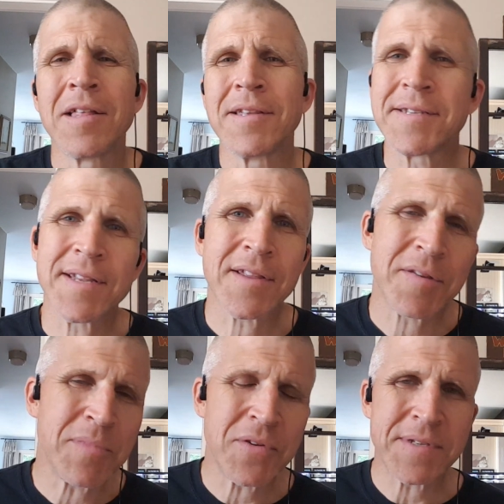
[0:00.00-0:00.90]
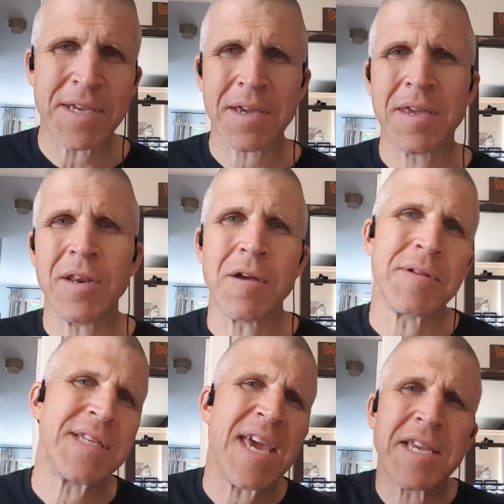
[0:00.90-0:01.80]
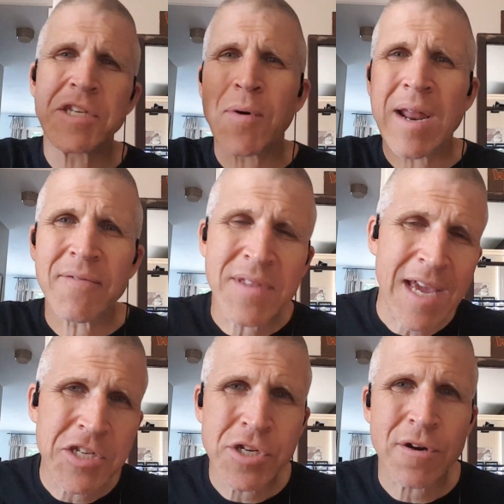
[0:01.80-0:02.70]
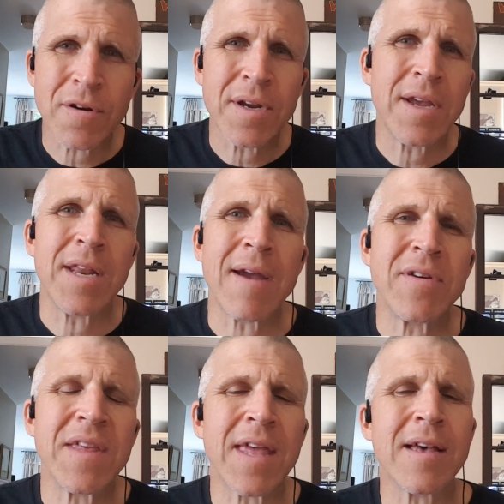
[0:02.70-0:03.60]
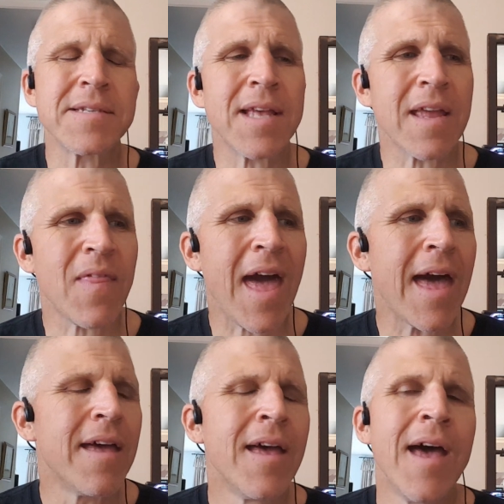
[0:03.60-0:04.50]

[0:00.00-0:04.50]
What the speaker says: Listening to music, takes you out of nature and everything else like that.